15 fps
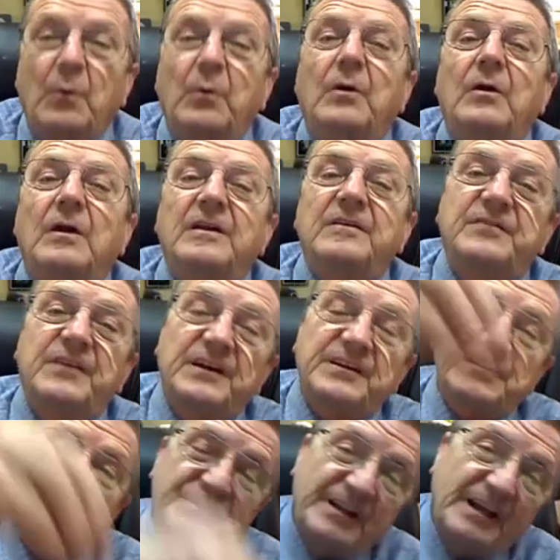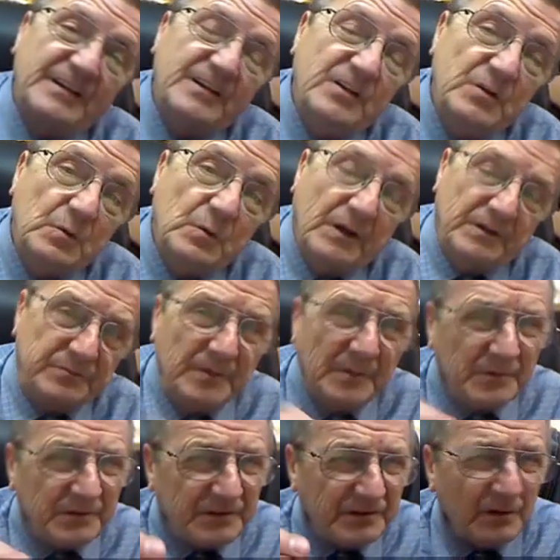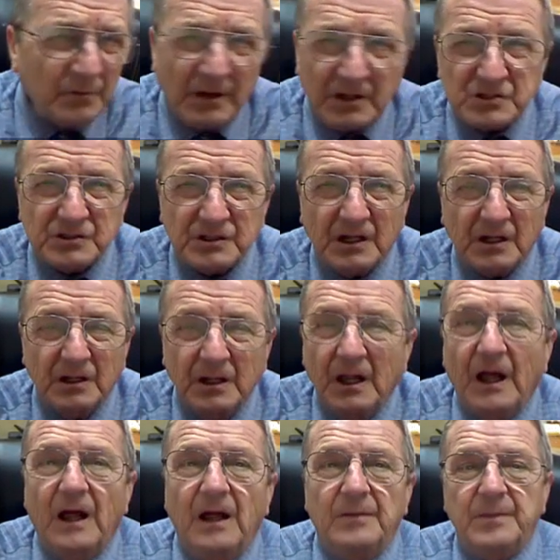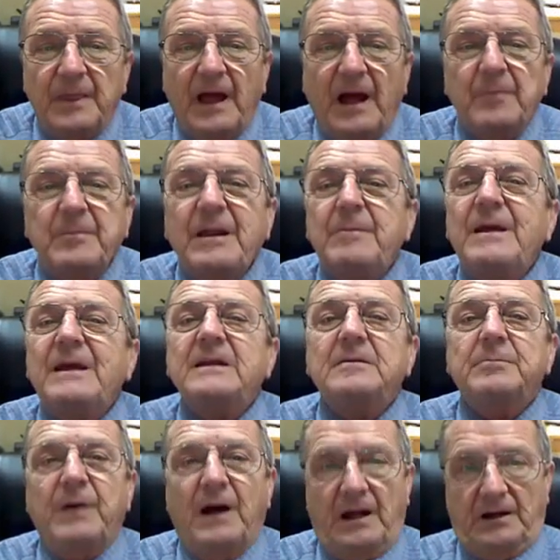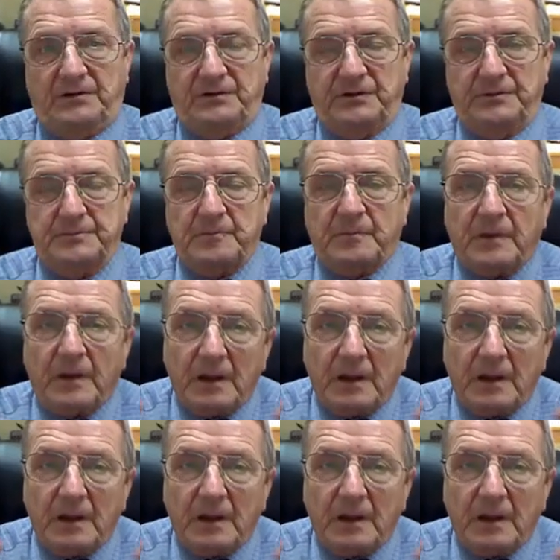We'll invest inside the U.S. Remember, you see the rationale? I'm not making a policy.